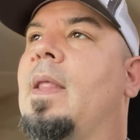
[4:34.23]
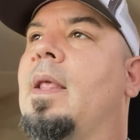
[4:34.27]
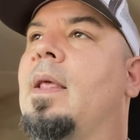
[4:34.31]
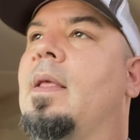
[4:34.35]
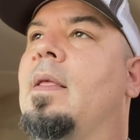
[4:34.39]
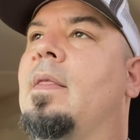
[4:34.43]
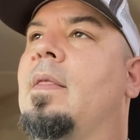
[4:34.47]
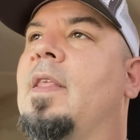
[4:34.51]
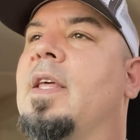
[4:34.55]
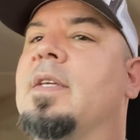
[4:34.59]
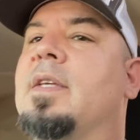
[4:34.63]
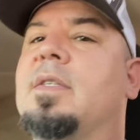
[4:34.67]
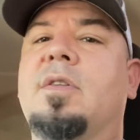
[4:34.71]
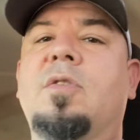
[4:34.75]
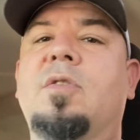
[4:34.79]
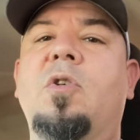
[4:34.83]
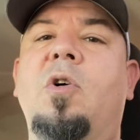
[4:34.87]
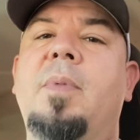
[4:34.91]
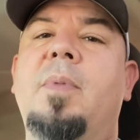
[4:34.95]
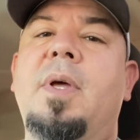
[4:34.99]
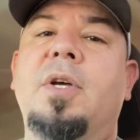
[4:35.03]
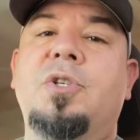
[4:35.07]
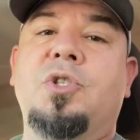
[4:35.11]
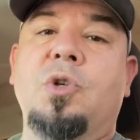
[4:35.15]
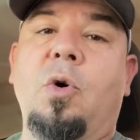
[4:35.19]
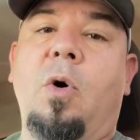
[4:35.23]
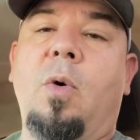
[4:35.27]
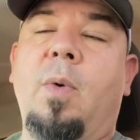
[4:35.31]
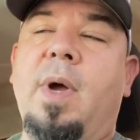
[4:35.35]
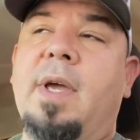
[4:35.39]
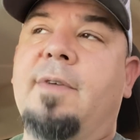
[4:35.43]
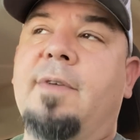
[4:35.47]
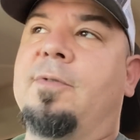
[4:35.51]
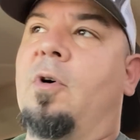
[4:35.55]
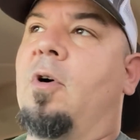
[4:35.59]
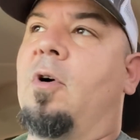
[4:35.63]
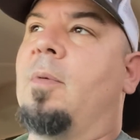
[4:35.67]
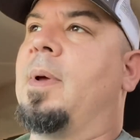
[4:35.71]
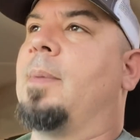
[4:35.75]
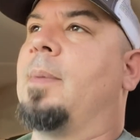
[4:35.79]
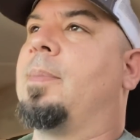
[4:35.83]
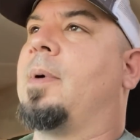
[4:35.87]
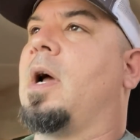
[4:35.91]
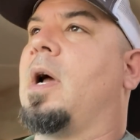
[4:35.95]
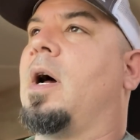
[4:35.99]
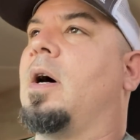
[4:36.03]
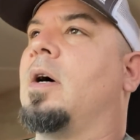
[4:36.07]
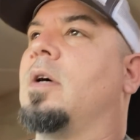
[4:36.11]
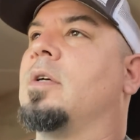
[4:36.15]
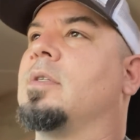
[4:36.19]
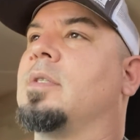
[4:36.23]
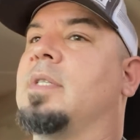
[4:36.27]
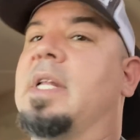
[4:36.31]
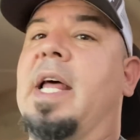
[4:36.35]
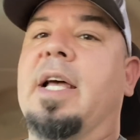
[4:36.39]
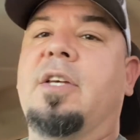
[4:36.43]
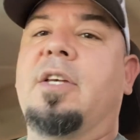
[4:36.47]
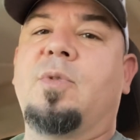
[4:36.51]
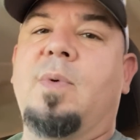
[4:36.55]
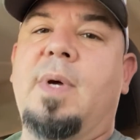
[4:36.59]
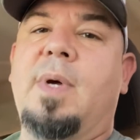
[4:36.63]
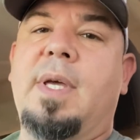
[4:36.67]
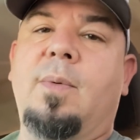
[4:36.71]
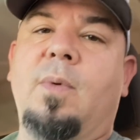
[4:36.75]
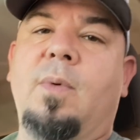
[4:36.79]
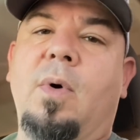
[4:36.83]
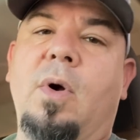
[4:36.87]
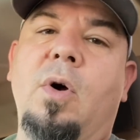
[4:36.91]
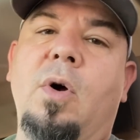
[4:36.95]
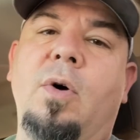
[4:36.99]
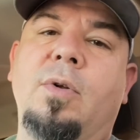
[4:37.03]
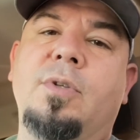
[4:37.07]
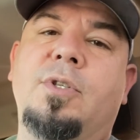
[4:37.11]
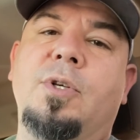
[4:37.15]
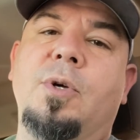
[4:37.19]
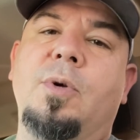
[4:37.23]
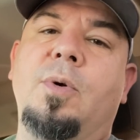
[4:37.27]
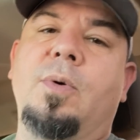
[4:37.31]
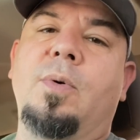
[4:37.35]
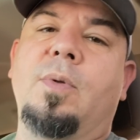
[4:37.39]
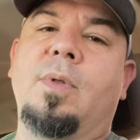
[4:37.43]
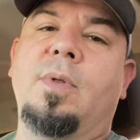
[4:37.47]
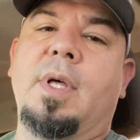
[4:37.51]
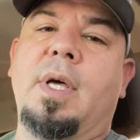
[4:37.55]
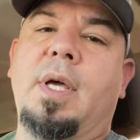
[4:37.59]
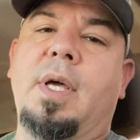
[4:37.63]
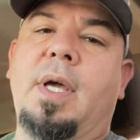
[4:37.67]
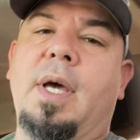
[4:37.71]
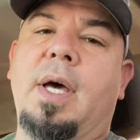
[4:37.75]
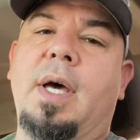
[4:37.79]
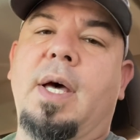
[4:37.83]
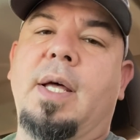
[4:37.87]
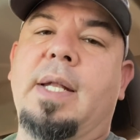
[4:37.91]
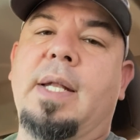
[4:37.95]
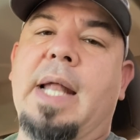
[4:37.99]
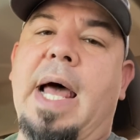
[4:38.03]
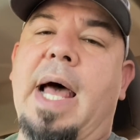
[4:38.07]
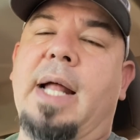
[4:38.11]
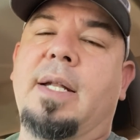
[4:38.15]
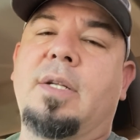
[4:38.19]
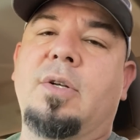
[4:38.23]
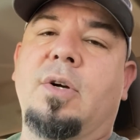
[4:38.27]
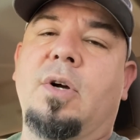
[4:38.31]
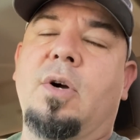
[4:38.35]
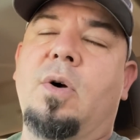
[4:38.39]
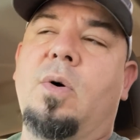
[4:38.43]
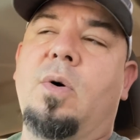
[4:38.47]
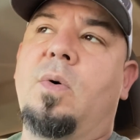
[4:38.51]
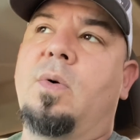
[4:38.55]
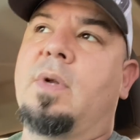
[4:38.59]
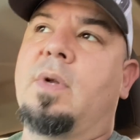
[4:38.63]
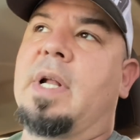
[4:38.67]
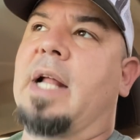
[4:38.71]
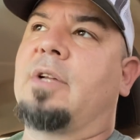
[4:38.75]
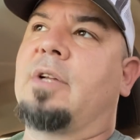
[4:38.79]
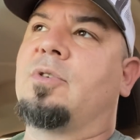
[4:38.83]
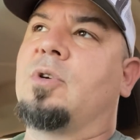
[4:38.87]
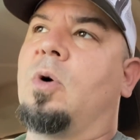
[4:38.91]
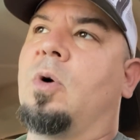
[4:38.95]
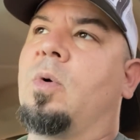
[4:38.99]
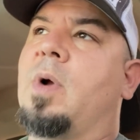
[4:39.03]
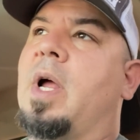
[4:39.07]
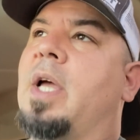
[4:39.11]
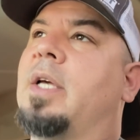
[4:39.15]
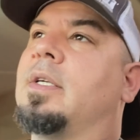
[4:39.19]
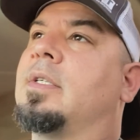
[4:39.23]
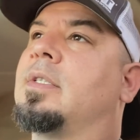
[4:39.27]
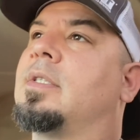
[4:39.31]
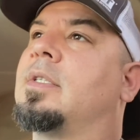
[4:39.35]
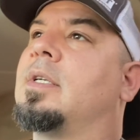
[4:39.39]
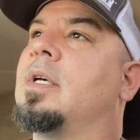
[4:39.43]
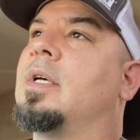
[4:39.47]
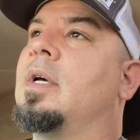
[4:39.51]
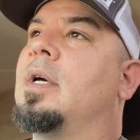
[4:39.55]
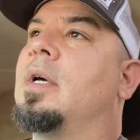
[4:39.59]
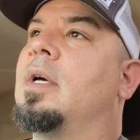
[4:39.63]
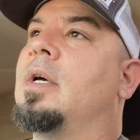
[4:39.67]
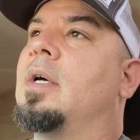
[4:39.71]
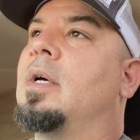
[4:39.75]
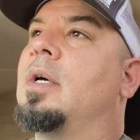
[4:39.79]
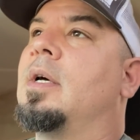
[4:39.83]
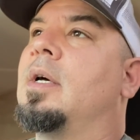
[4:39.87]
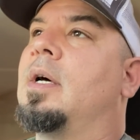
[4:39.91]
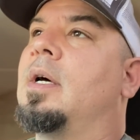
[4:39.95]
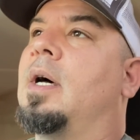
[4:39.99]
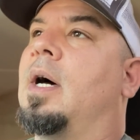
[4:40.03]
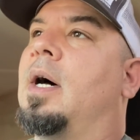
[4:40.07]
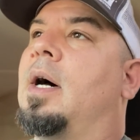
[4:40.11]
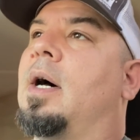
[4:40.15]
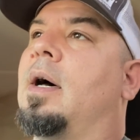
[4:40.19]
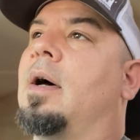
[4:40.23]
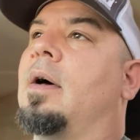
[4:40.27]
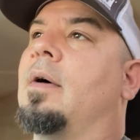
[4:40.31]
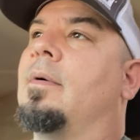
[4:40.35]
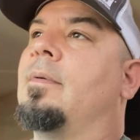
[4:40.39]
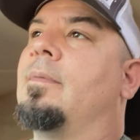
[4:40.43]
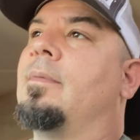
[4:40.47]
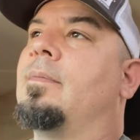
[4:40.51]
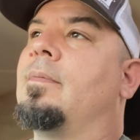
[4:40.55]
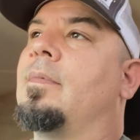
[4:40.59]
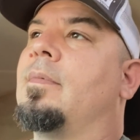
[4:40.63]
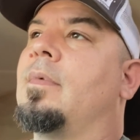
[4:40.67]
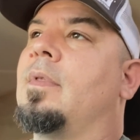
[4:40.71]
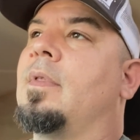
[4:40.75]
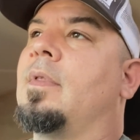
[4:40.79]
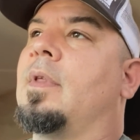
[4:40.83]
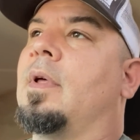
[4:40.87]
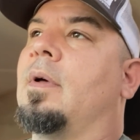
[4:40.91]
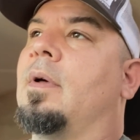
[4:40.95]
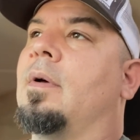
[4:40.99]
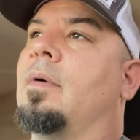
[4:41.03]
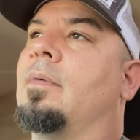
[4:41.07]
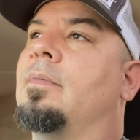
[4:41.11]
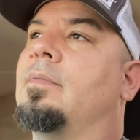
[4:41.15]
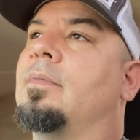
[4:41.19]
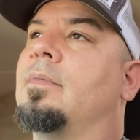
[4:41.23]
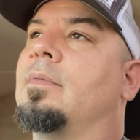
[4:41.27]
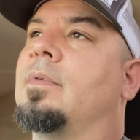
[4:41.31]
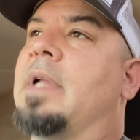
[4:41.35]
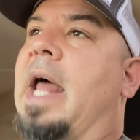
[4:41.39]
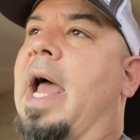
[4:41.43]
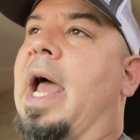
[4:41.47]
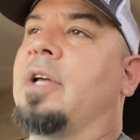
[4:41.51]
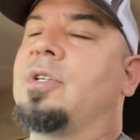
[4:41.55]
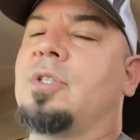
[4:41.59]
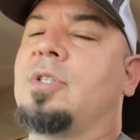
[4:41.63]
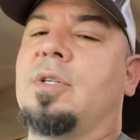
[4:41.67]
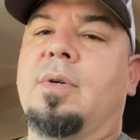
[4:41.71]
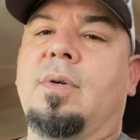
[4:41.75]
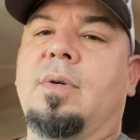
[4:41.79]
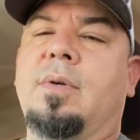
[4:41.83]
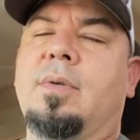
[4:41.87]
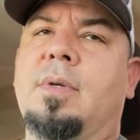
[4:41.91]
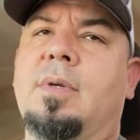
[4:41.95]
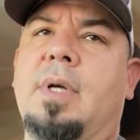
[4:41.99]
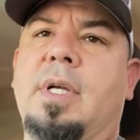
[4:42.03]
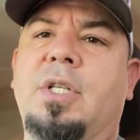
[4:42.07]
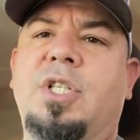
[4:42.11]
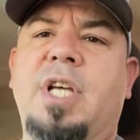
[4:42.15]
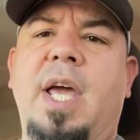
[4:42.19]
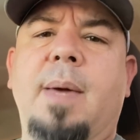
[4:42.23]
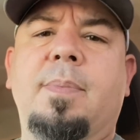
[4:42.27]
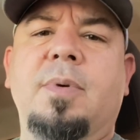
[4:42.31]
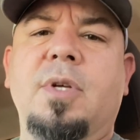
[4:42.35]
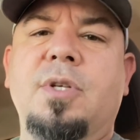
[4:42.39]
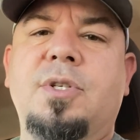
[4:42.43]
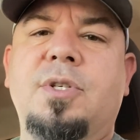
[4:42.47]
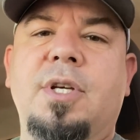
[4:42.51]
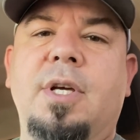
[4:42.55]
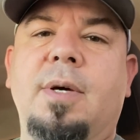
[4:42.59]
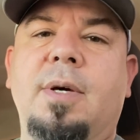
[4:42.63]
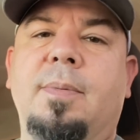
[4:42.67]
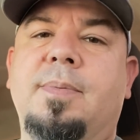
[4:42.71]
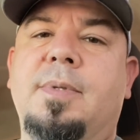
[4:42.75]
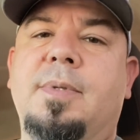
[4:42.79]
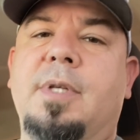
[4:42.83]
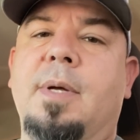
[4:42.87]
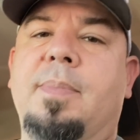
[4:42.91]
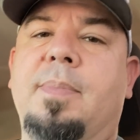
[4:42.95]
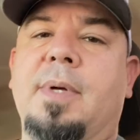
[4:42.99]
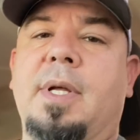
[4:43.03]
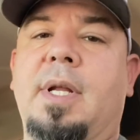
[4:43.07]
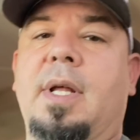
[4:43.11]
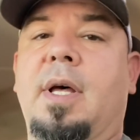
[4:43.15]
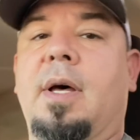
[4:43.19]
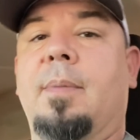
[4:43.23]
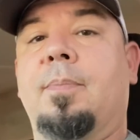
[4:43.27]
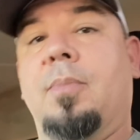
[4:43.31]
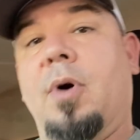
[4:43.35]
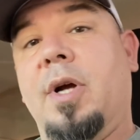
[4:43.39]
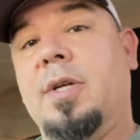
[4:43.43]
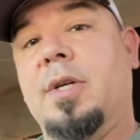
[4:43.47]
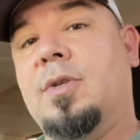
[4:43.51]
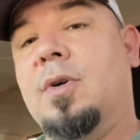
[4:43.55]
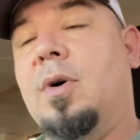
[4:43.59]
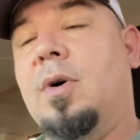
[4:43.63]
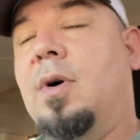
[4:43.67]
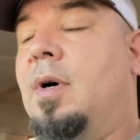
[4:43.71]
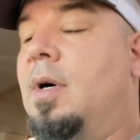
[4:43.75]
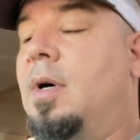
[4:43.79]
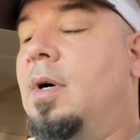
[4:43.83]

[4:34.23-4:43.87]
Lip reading: this is going to be a short week for me, because next week we're going to the Nitro race, the national championships up at Bristol